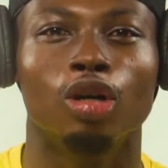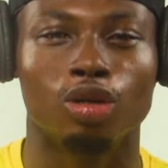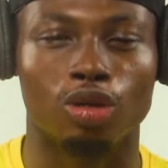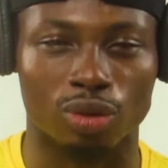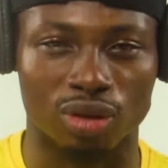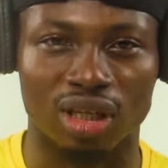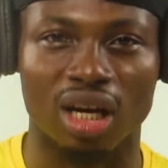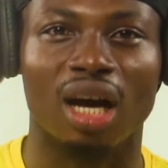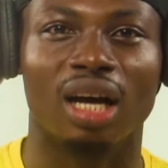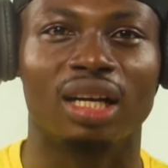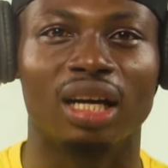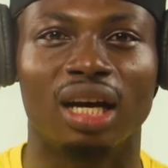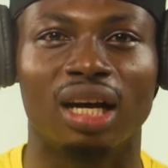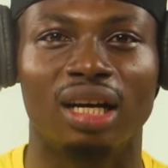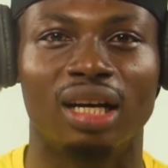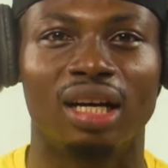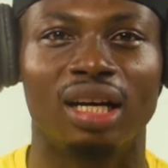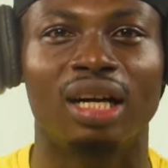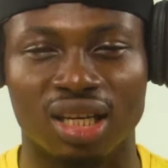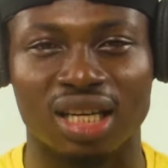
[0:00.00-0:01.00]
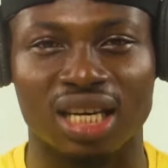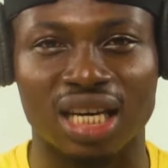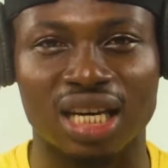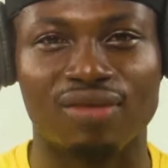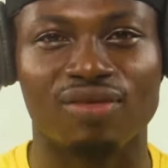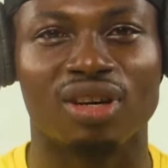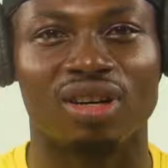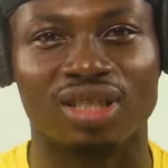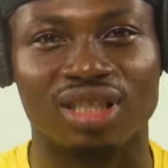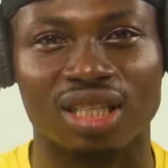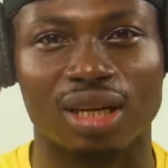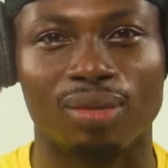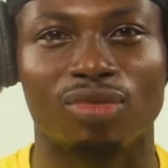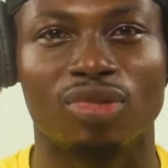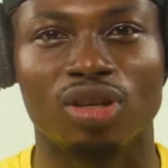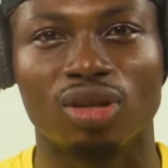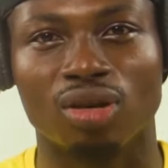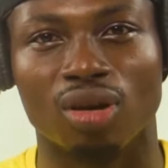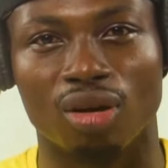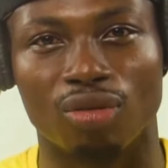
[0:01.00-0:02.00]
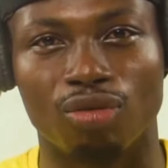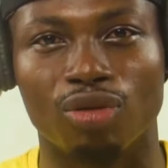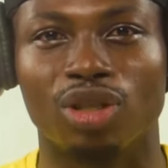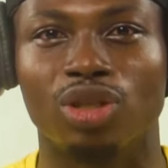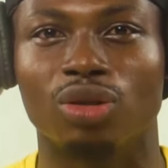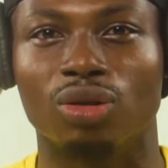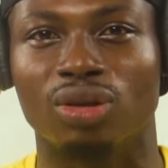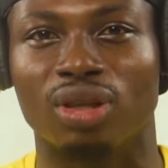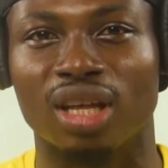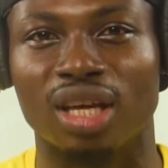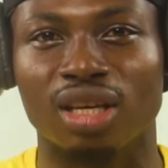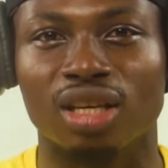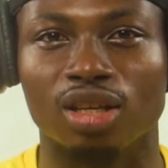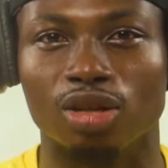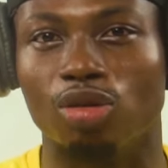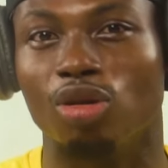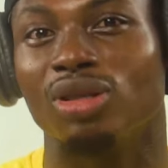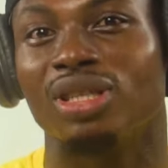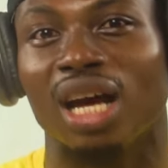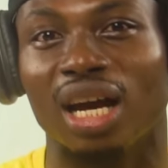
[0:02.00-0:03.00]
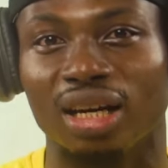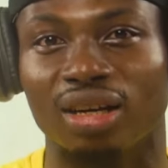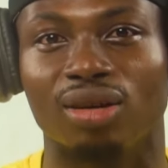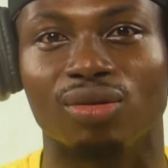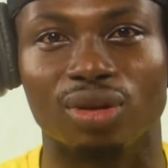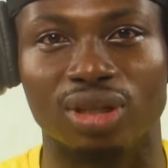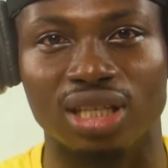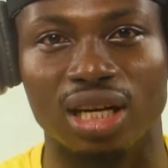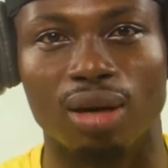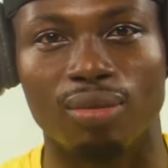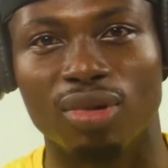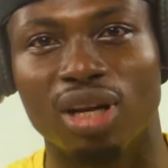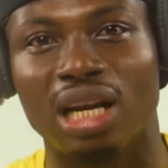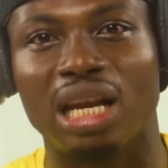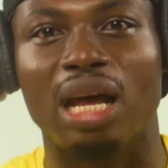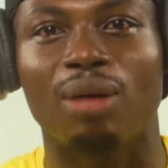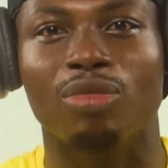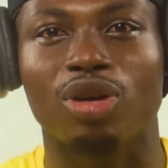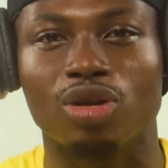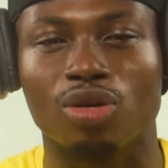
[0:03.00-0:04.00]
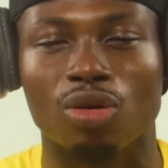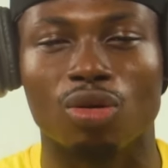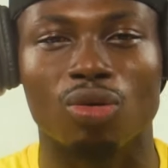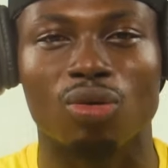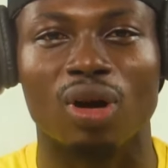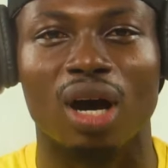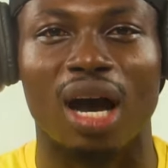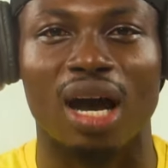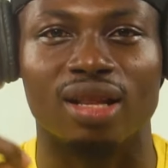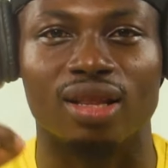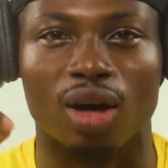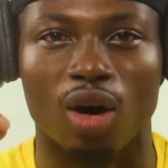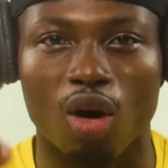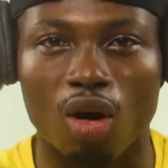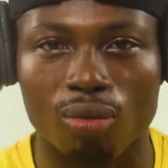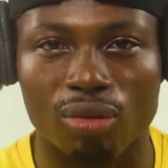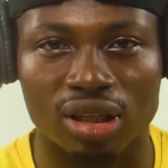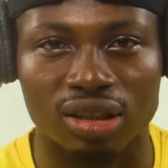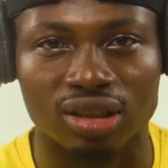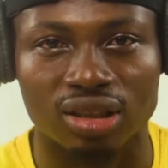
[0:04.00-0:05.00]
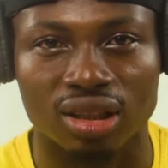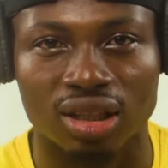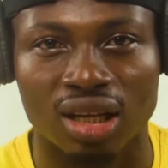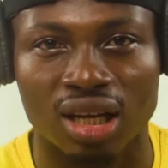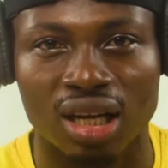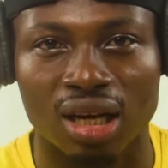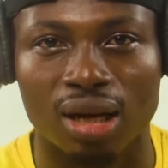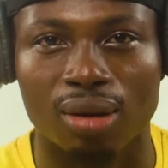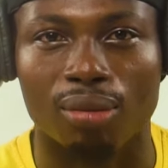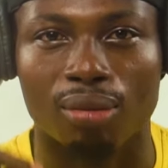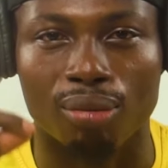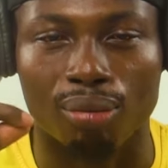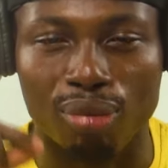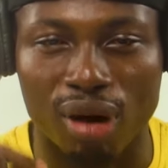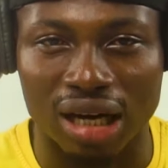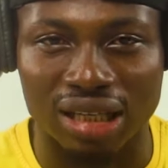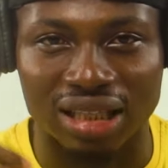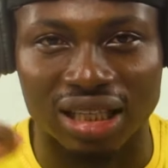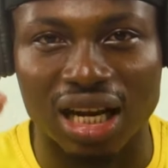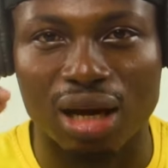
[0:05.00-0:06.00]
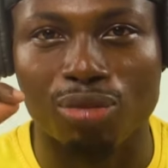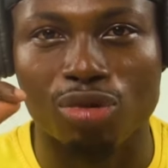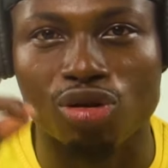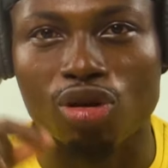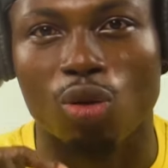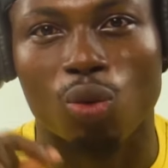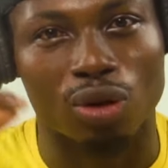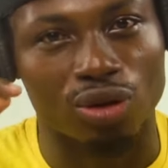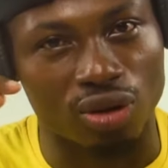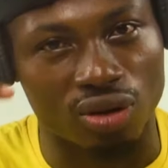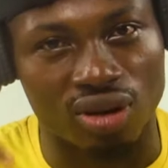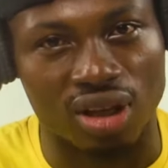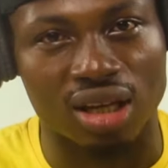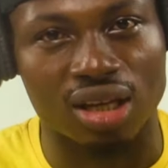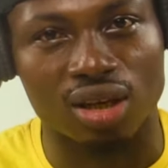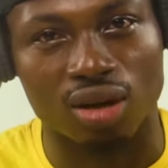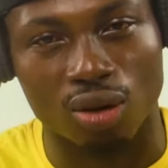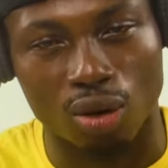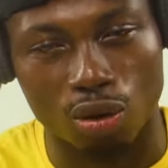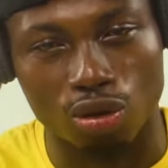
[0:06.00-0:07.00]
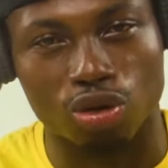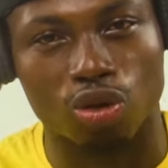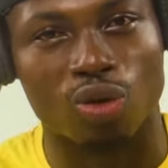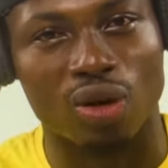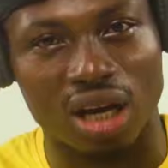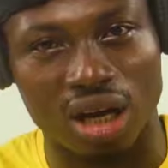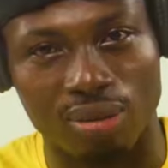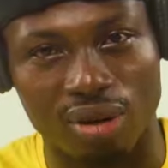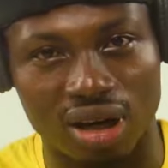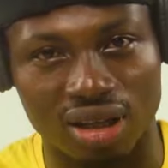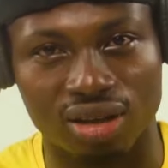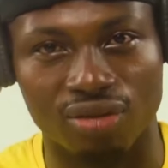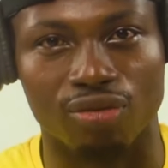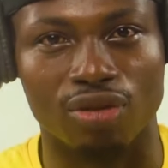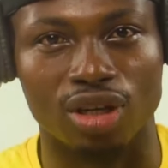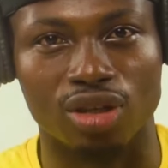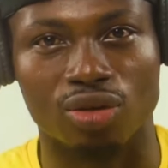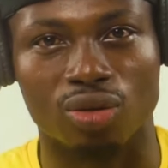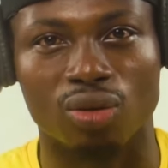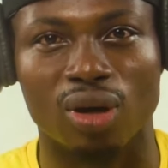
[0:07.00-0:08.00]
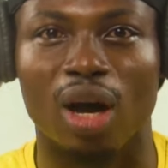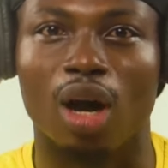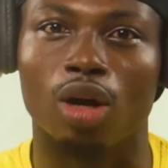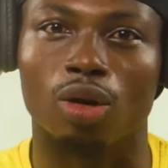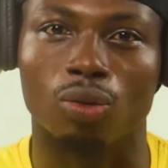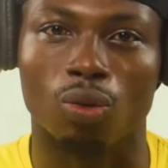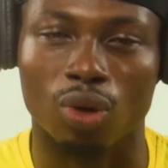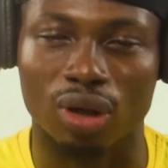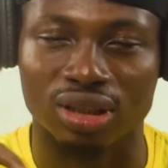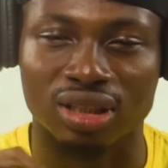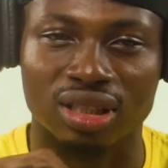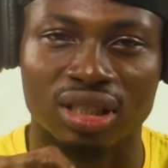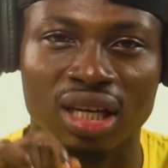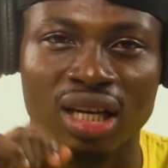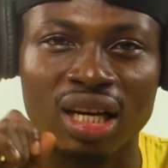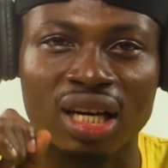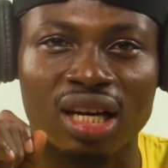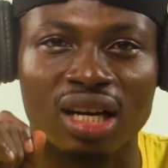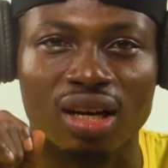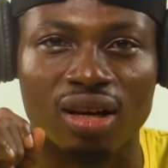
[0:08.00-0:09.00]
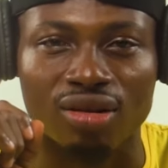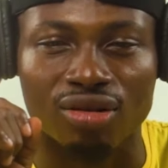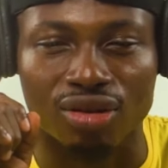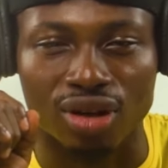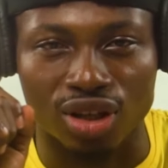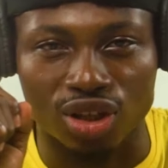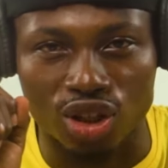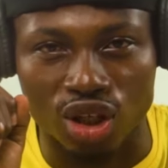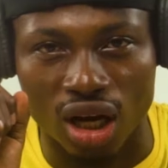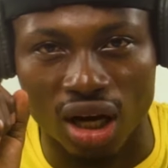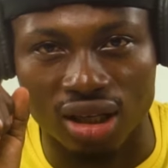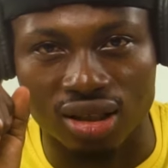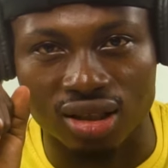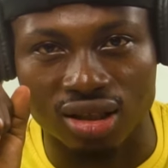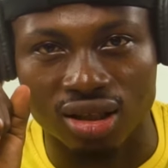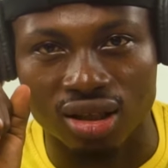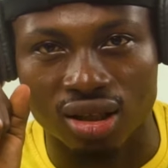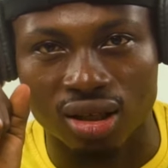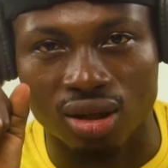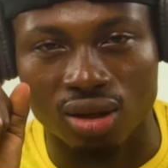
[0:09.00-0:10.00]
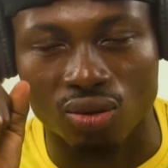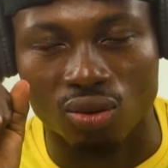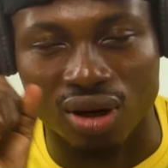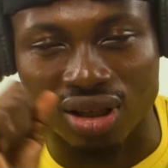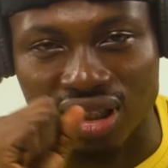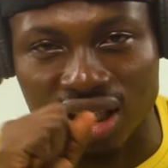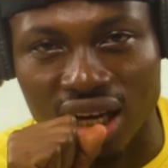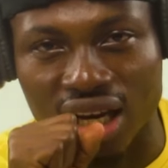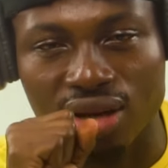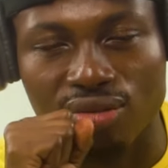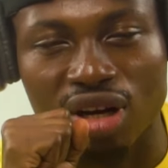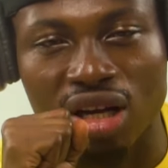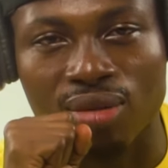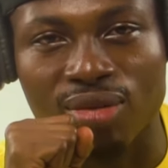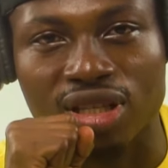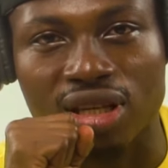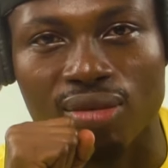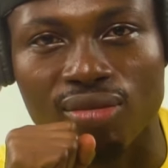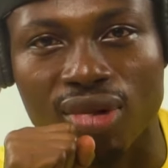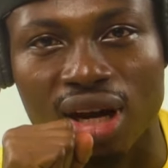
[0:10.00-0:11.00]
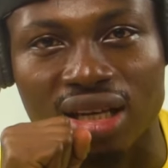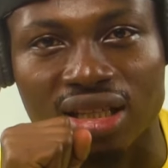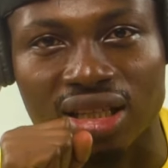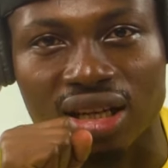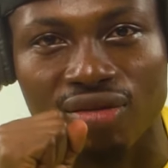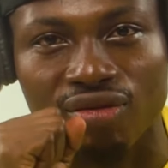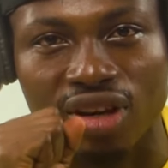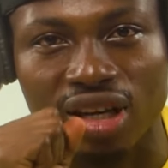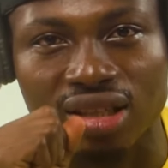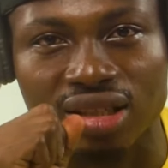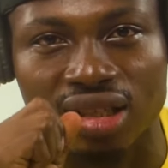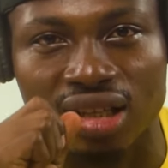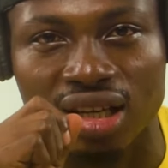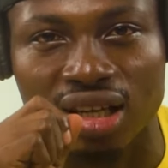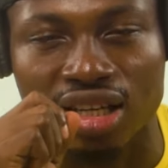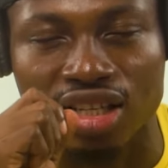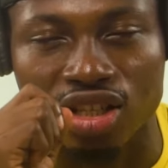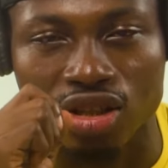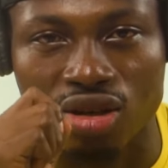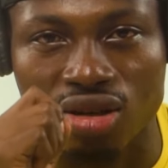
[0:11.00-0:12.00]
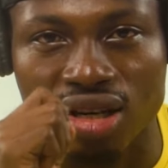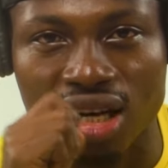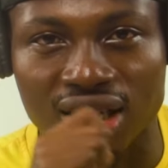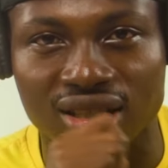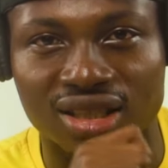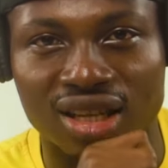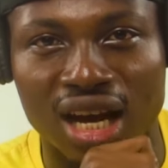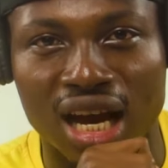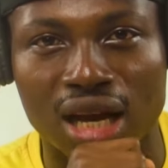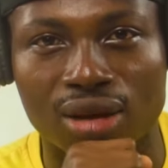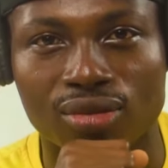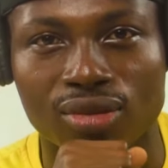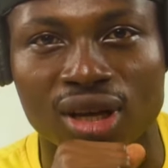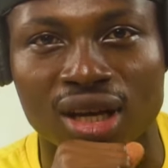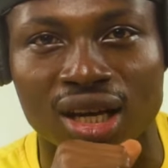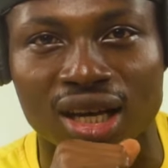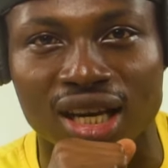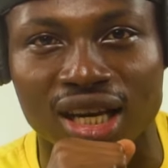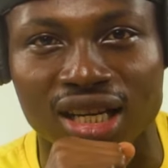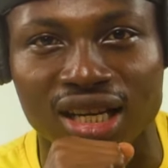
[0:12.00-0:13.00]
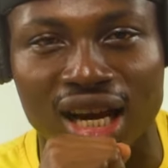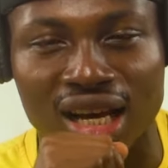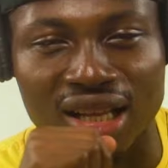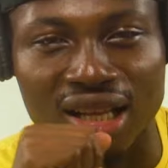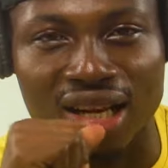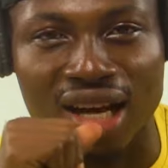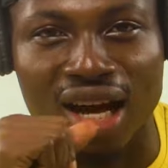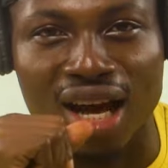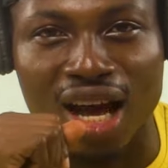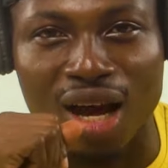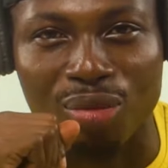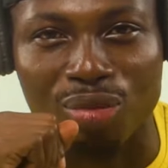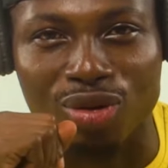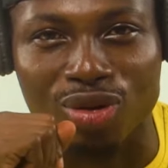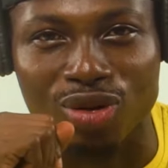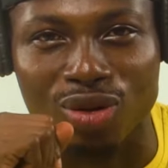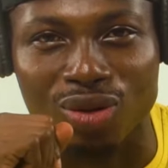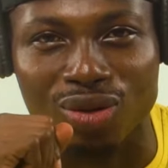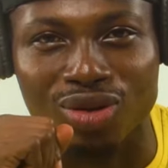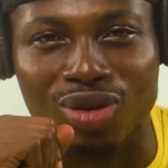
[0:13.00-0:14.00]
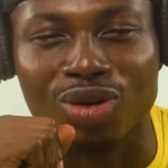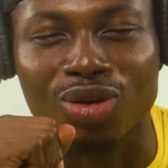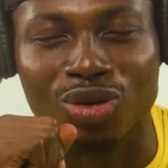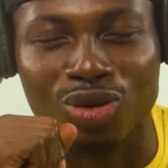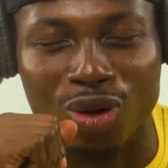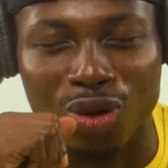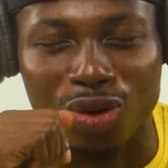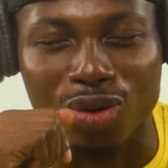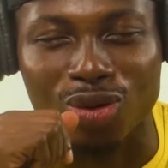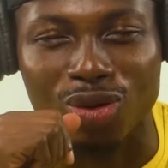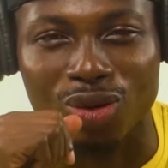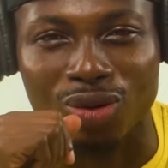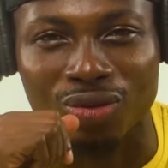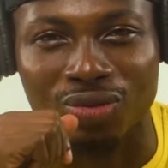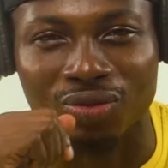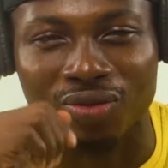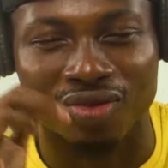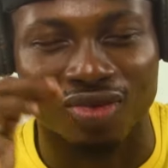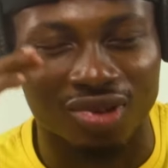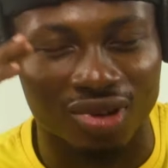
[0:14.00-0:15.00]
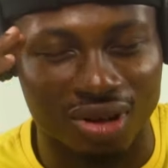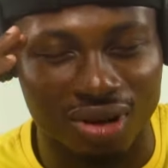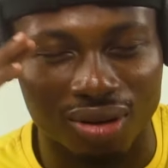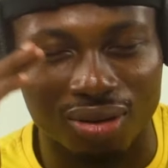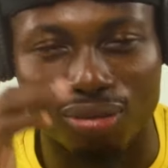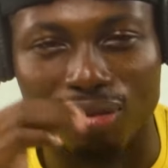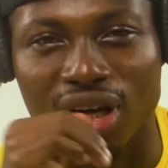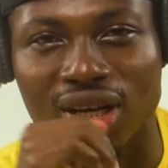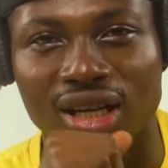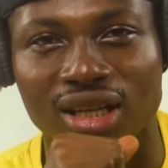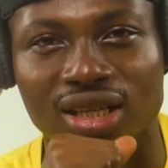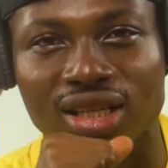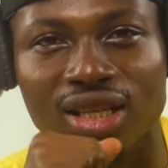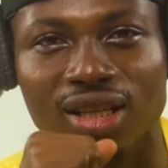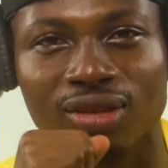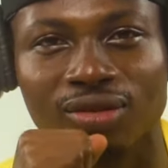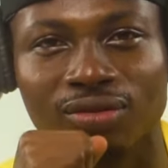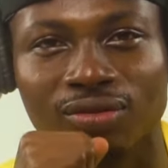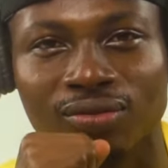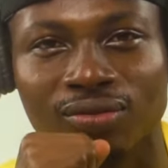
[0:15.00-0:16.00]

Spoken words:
to Ghana. If there's something of which you think you don't agree with them, let me know at the comment. But let me know what you think also about the video and what they shared. Once again, my name is Ambassador Vix. See you next time in another episode. Sokoto, Mayande.